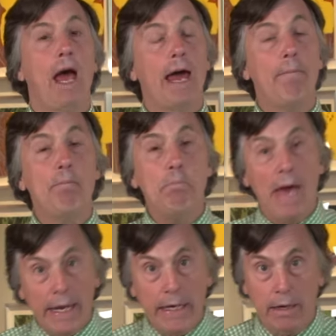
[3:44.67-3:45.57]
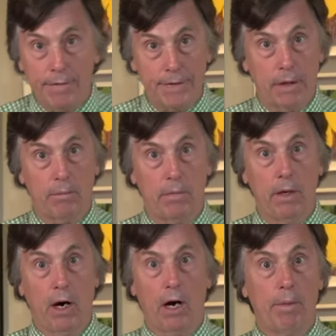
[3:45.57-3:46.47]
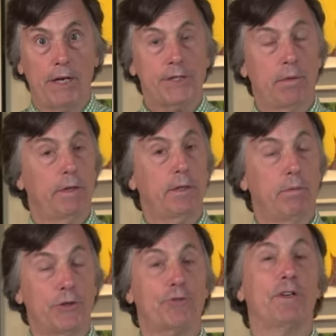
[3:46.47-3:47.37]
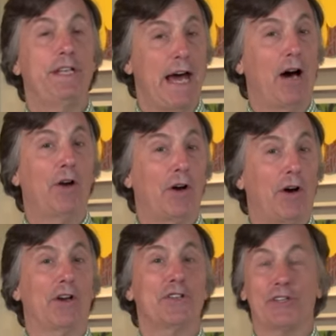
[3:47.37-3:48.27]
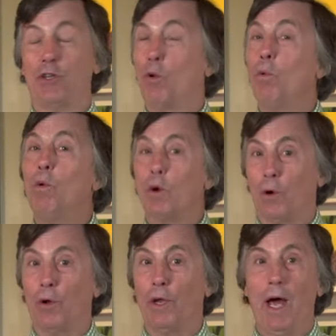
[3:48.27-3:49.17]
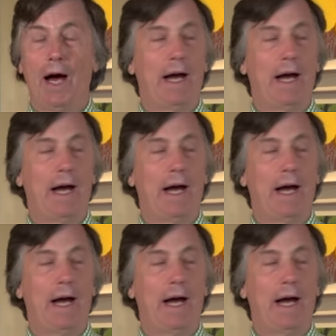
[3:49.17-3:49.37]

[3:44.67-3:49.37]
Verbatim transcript: And many of them are by some of the most renowned artists in the world.